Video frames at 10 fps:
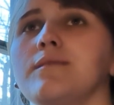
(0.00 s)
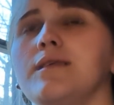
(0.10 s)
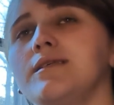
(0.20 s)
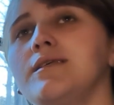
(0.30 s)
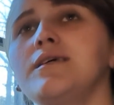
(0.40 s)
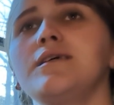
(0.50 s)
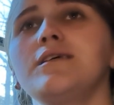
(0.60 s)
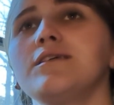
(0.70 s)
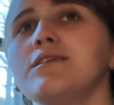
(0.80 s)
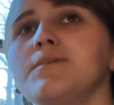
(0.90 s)
This
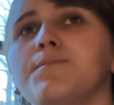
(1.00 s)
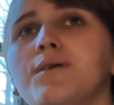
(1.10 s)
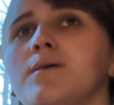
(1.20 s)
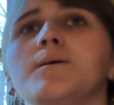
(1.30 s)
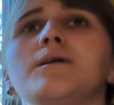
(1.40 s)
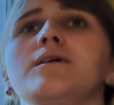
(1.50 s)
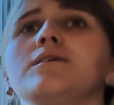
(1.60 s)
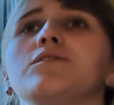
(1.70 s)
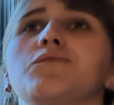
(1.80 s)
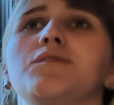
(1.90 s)
is the
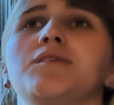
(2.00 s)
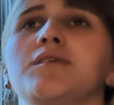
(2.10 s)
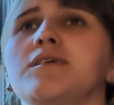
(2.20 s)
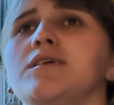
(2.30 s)
permanence we see.